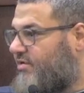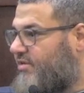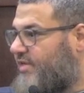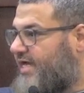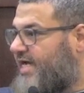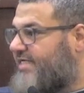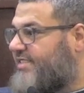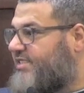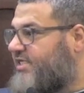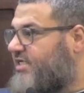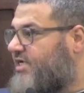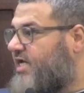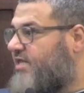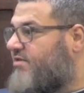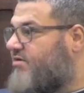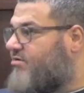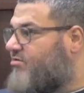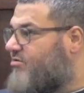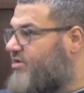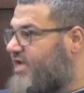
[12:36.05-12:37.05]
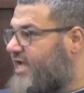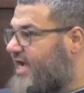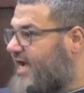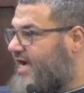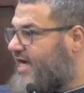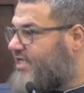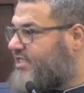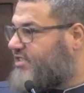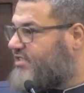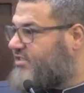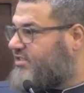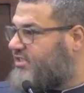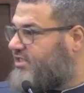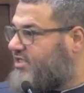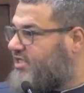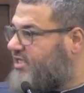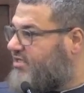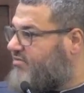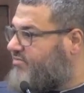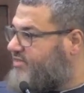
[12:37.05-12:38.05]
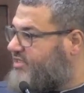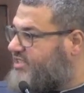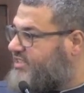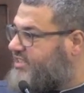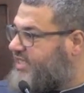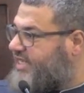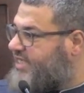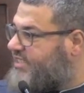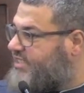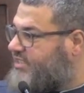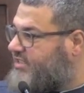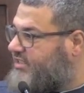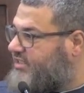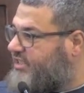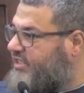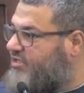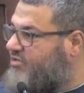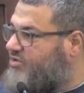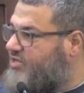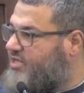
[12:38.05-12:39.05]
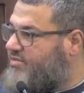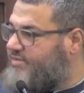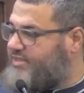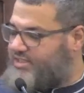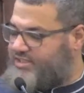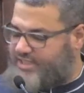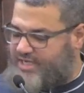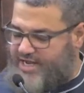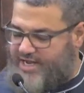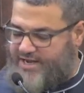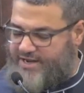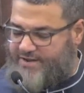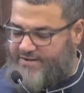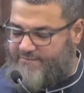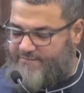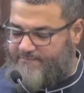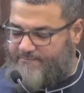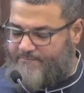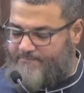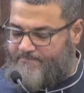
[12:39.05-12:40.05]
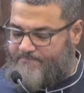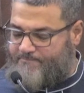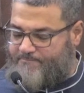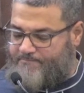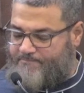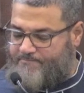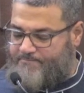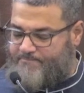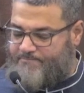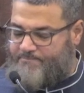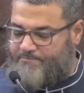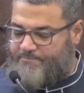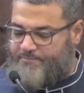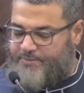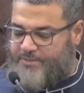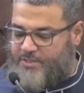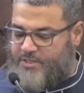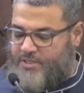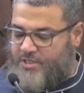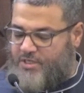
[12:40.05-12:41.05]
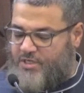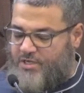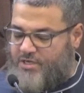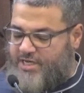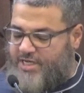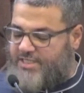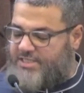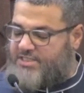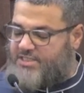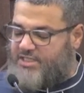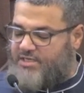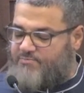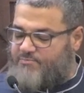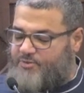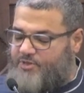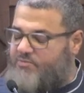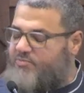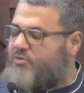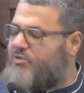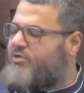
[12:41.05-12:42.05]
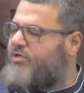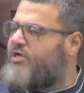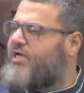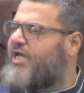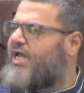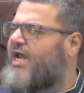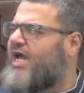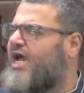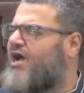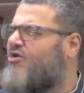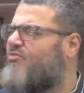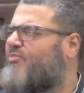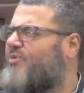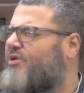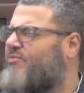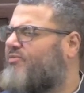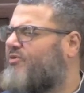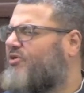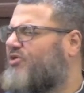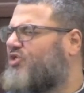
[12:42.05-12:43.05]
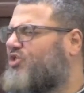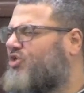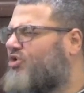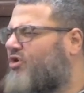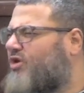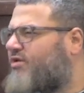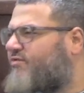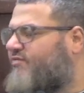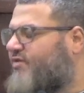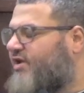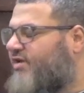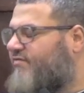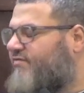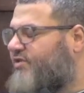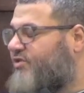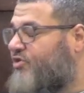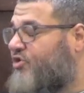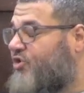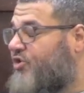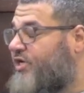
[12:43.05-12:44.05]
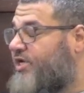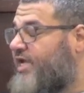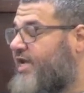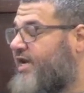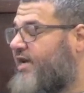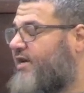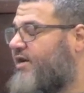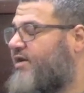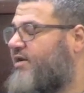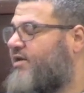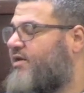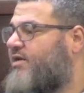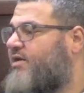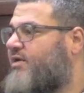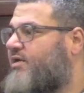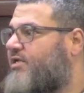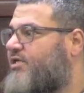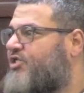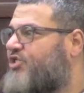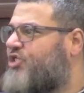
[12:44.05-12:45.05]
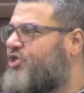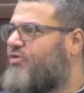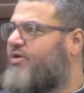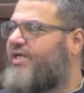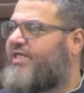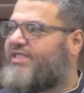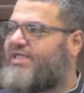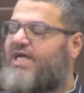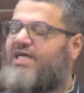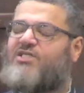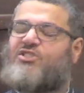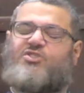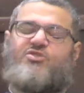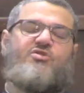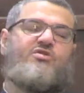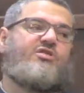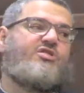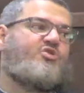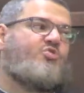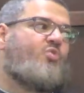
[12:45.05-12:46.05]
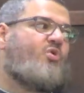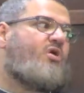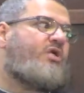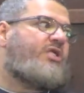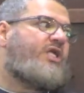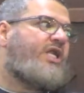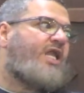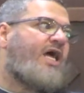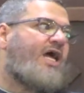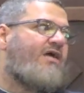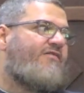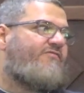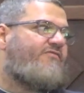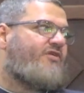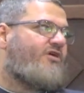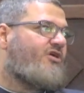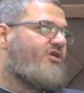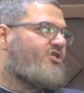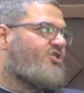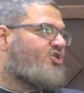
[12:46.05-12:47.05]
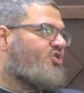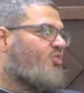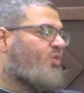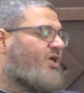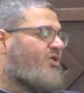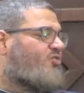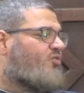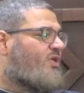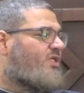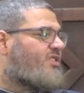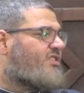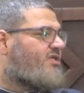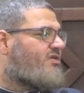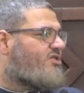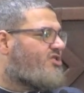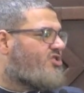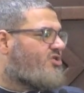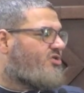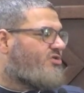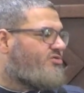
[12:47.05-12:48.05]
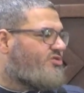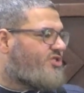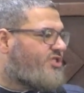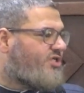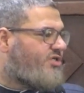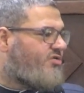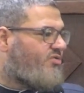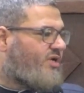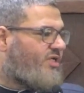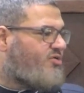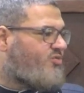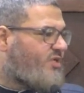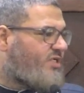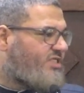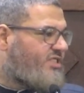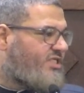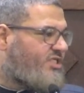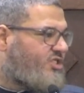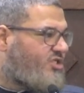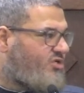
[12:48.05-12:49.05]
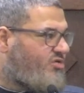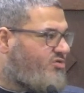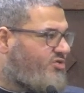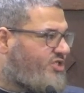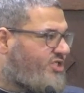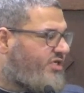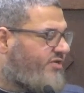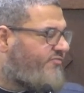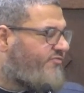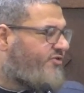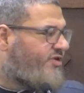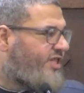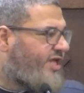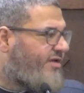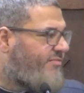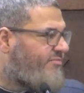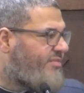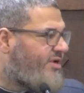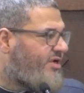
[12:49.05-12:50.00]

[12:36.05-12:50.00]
That's another reaction. It's another mistakes in dealing with the mistake. Look at some people, look at how people are so involved in dunya, so attached to this worldly life. So what was the resolution? What was the solution for them?